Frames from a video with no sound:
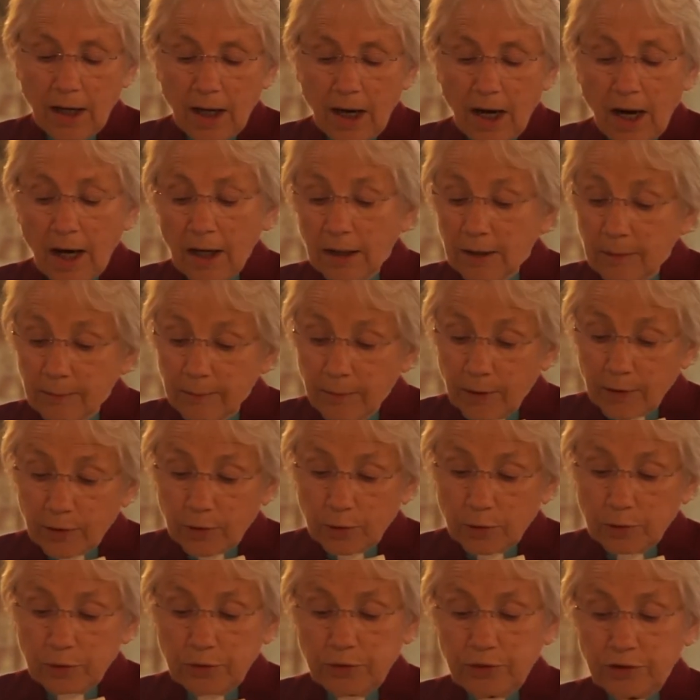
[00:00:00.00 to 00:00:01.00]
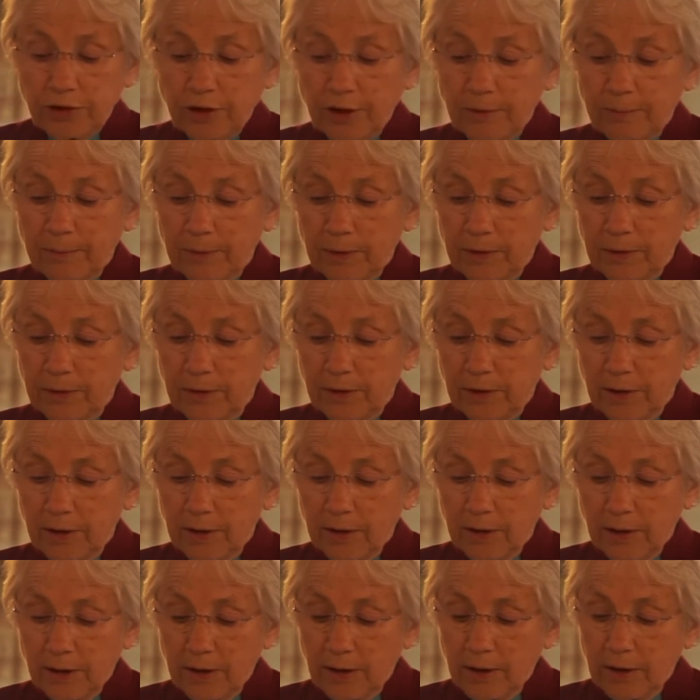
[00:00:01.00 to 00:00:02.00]
I am the good shepherd.
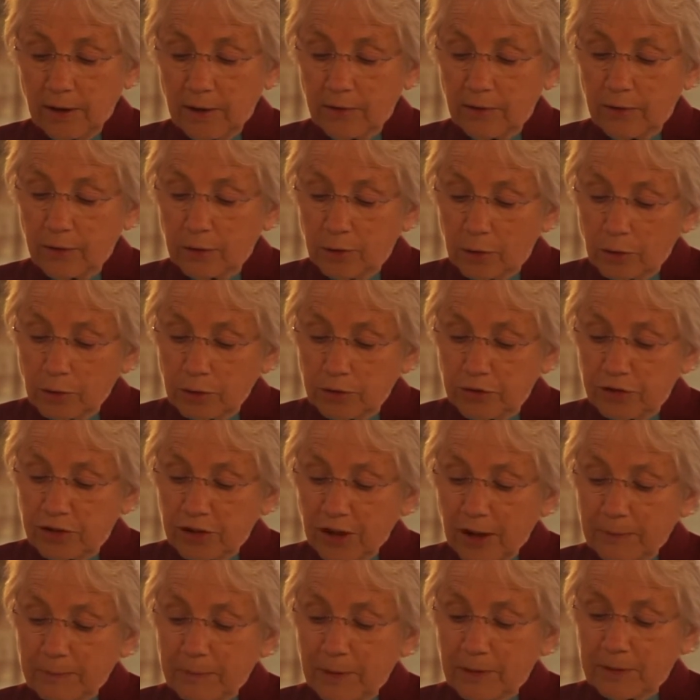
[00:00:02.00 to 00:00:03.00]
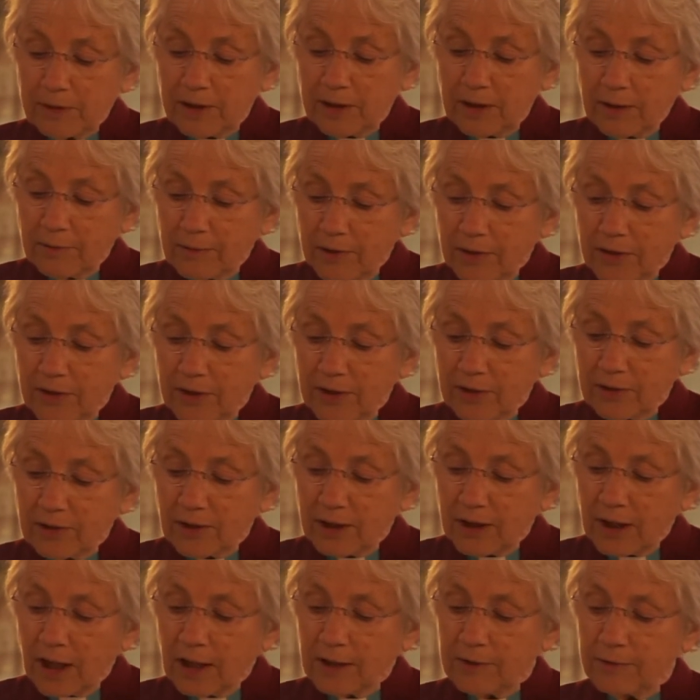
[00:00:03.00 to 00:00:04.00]
The good shepherd giveth his
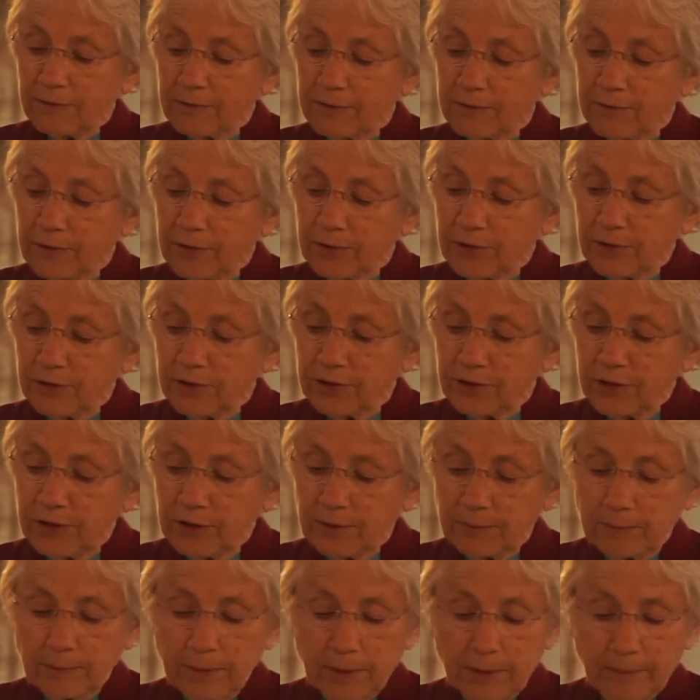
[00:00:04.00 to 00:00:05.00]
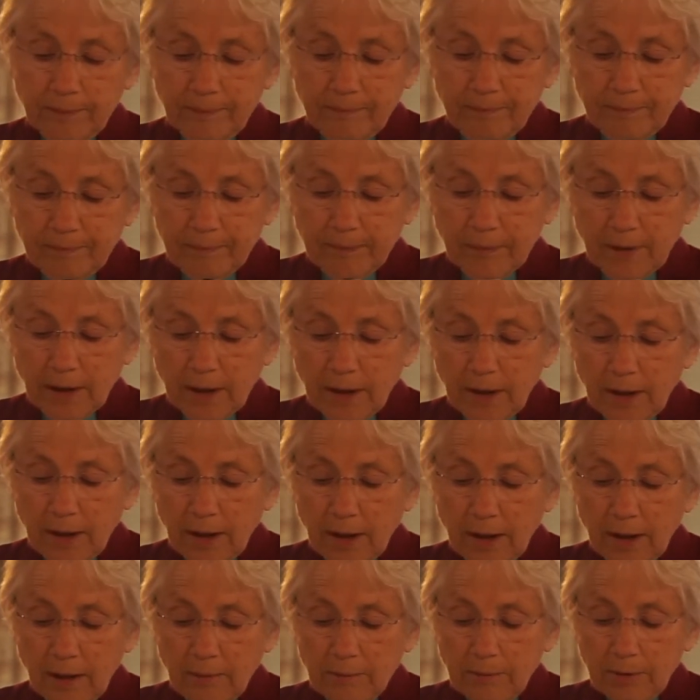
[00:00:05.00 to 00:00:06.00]
life for the sheep.
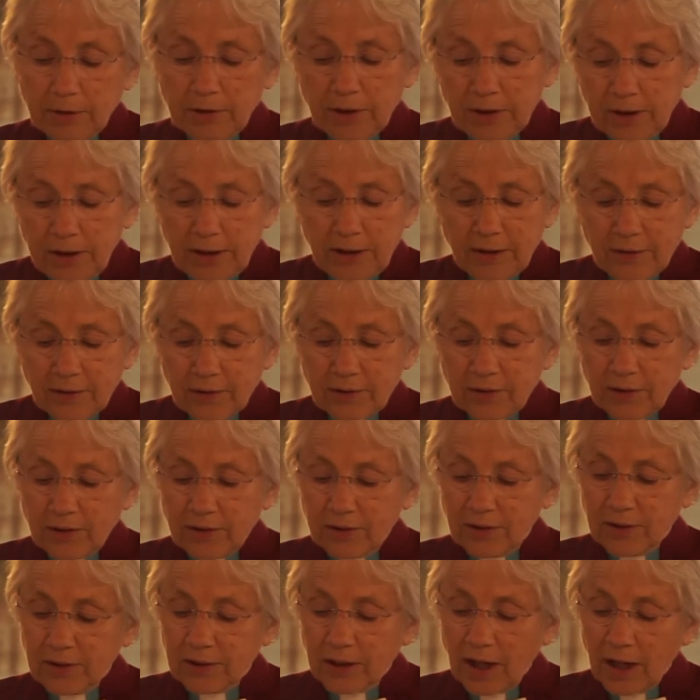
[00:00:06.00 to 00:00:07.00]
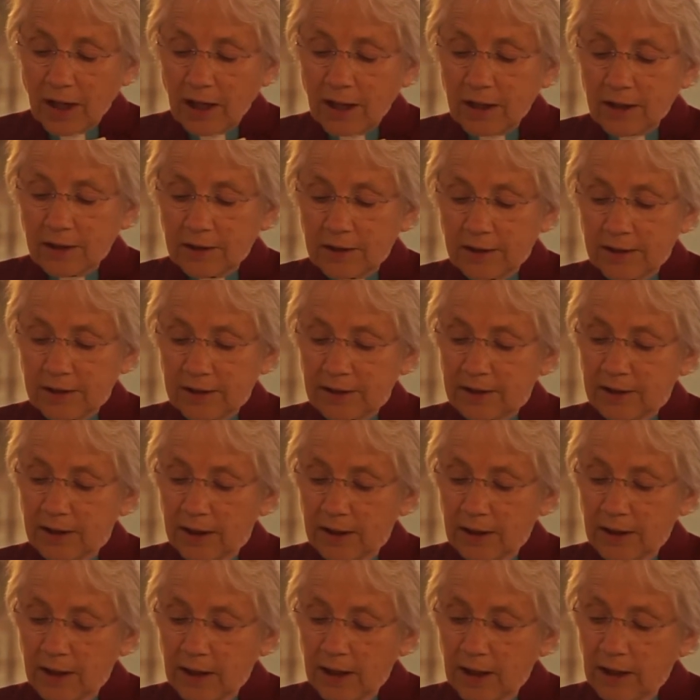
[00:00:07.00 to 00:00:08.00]
But he that is an hireling
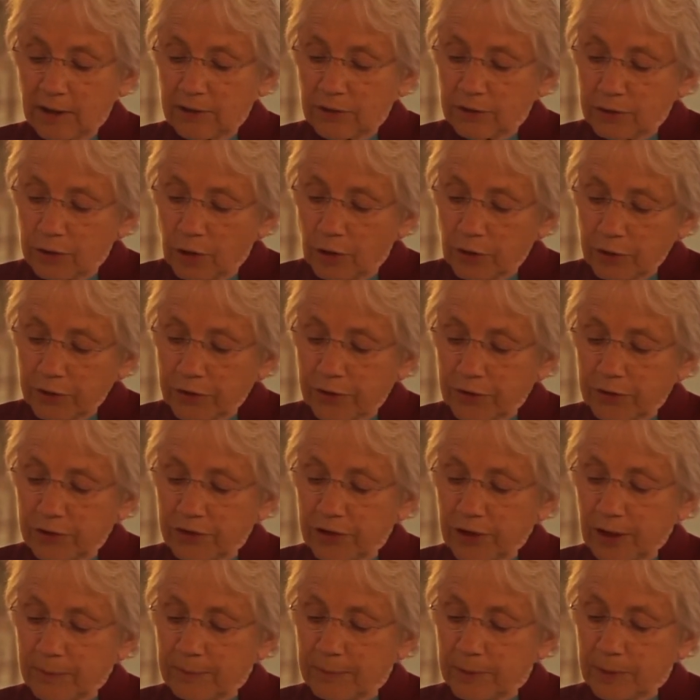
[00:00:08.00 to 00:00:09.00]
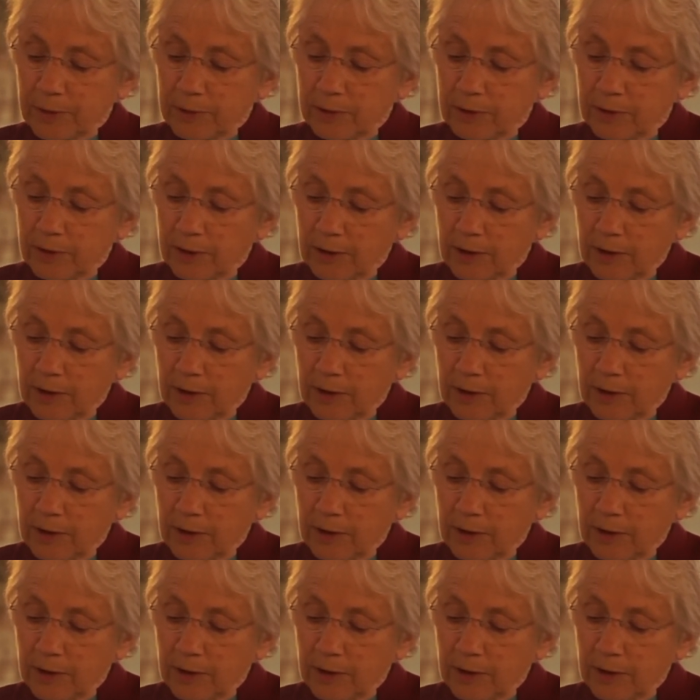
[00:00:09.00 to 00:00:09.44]
and not the shepherd,